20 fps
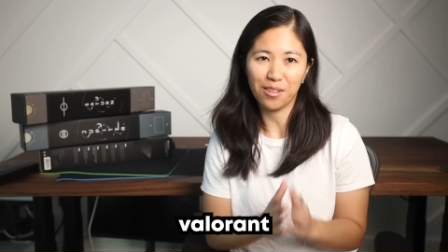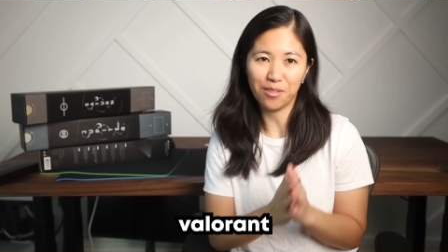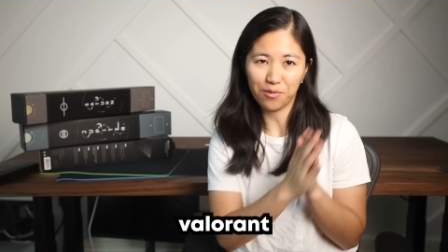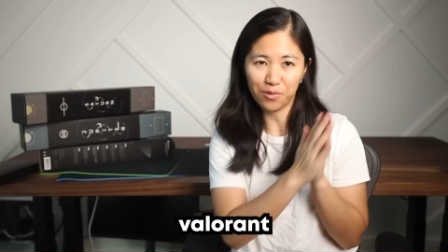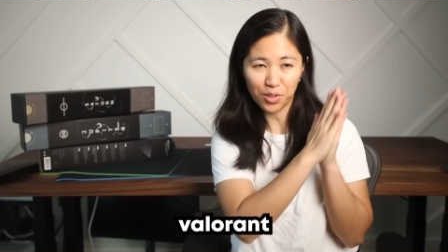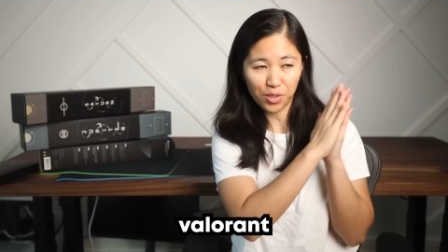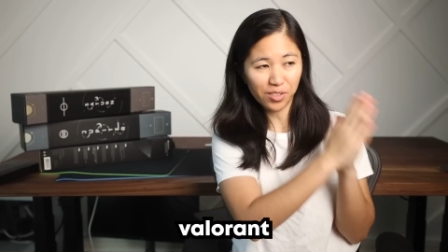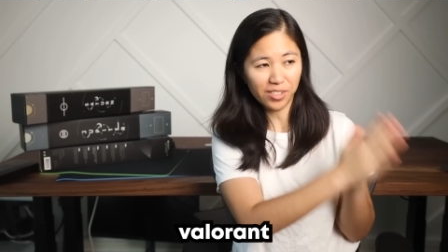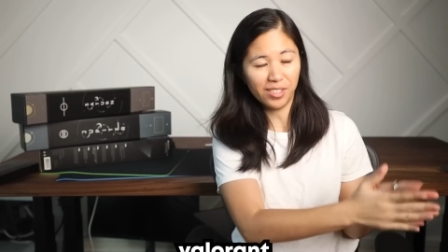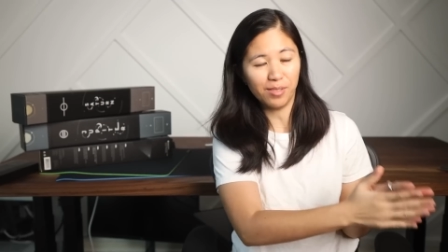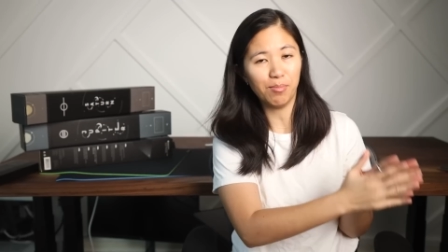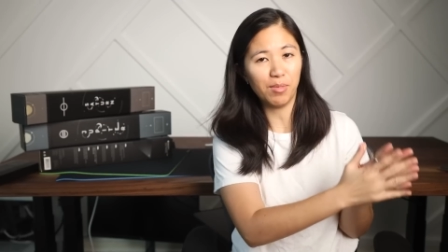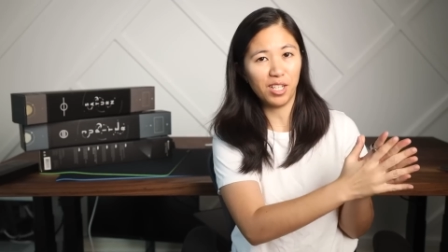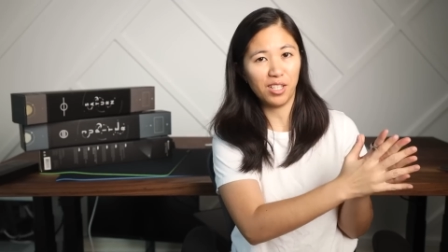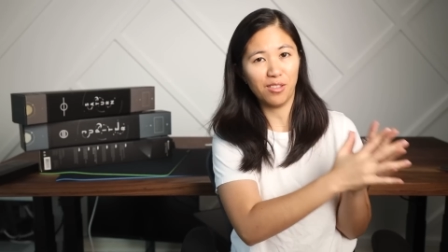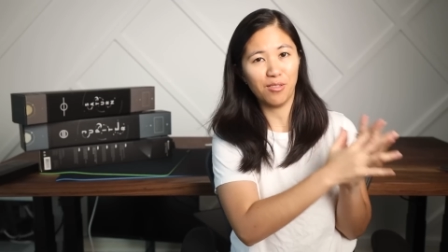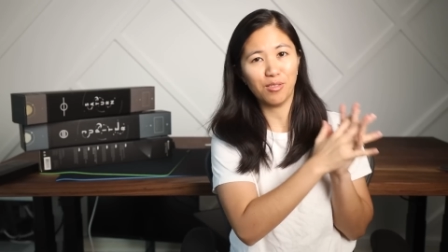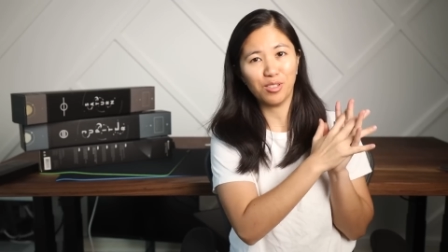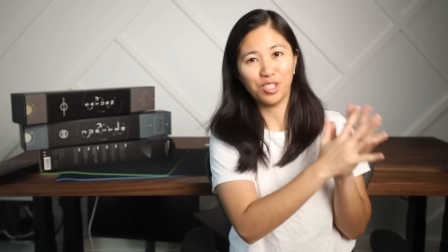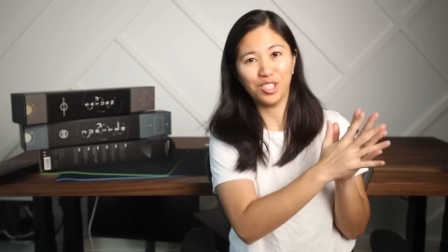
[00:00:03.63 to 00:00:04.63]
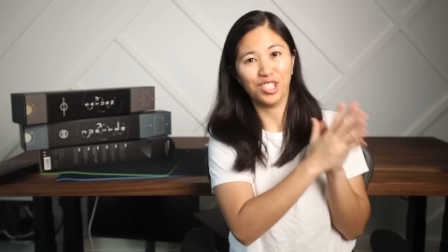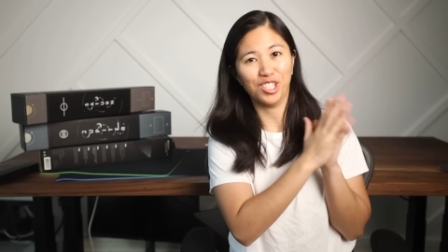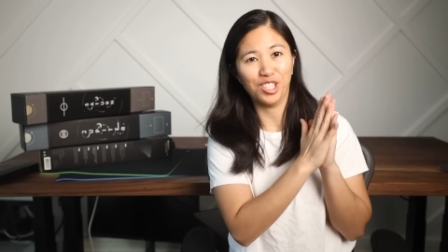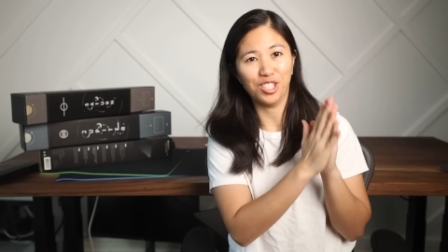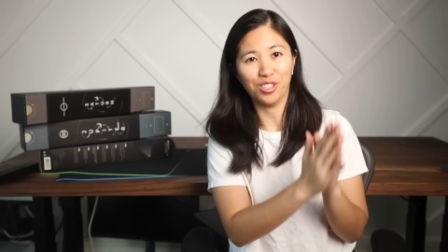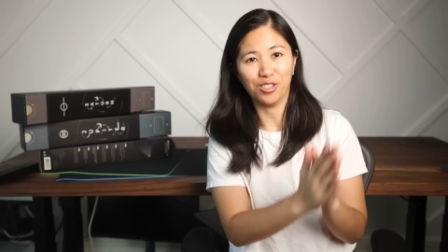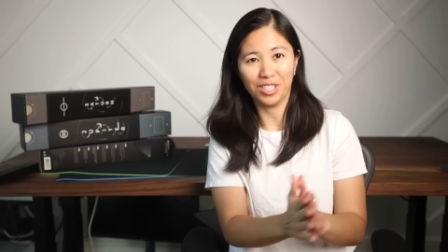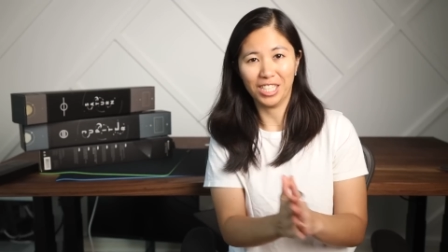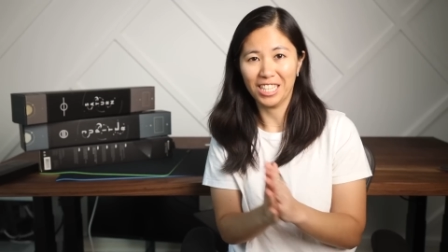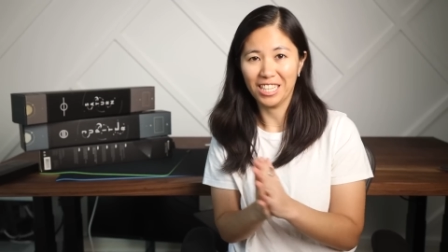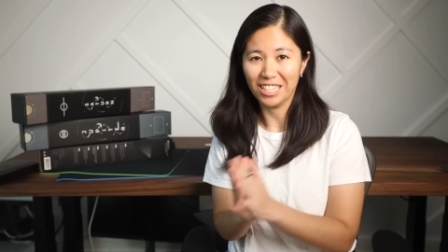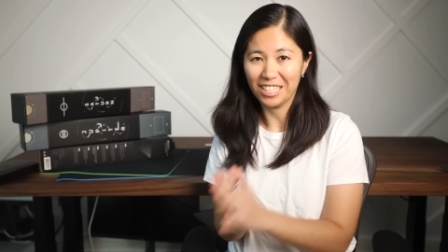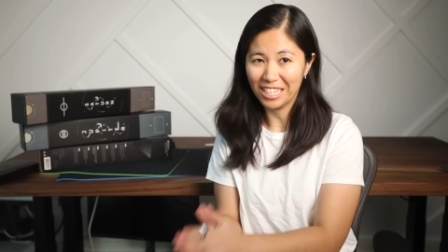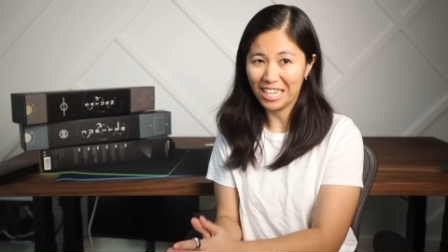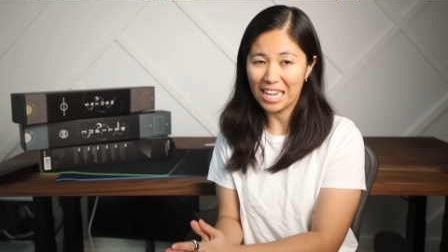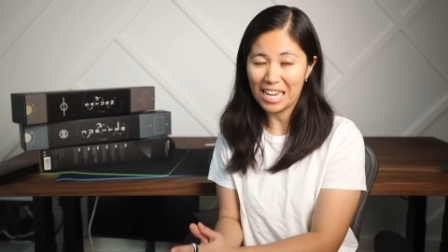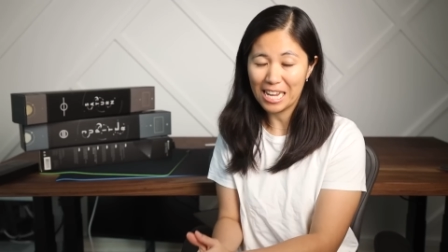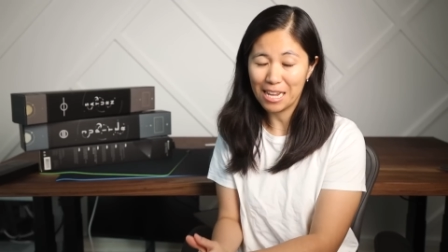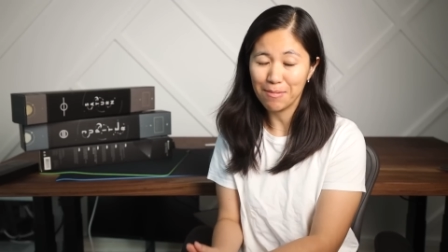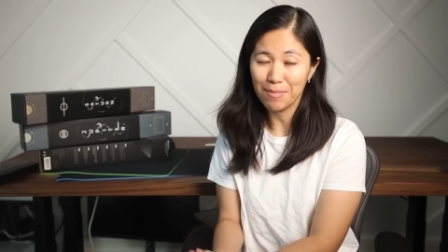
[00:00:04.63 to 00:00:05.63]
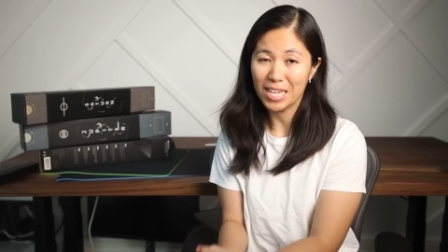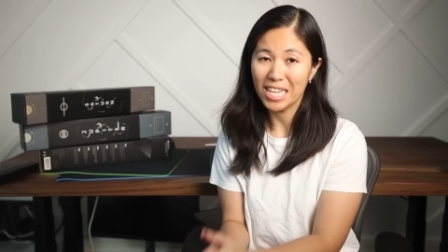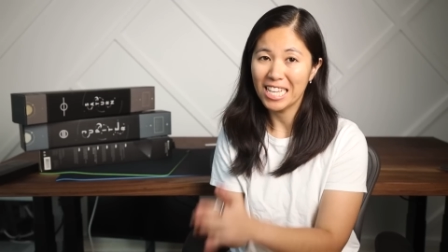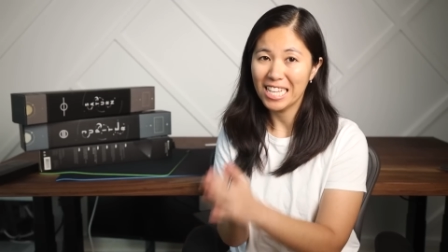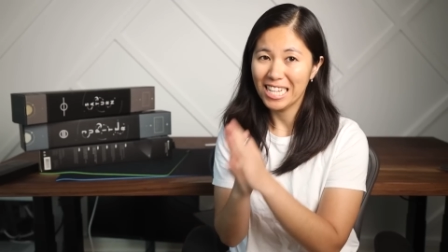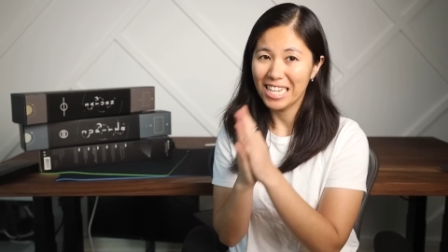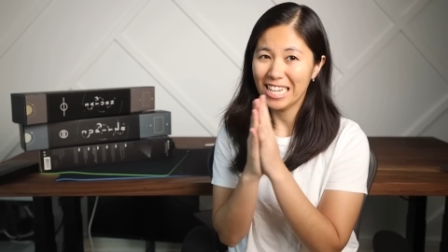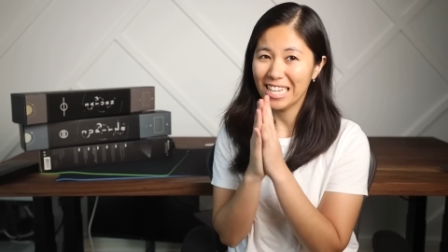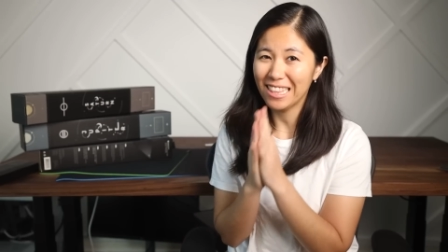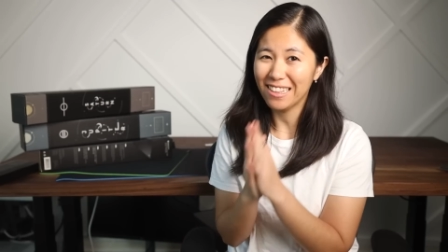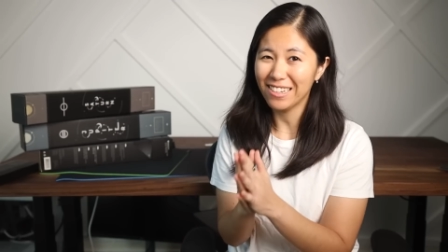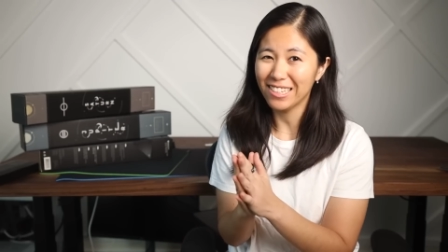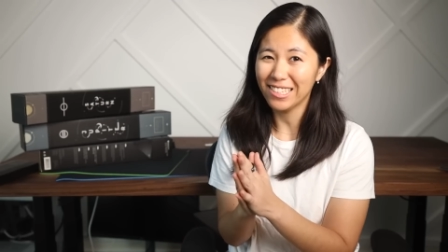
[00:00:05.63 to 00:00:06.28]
The first month was just learning the game, and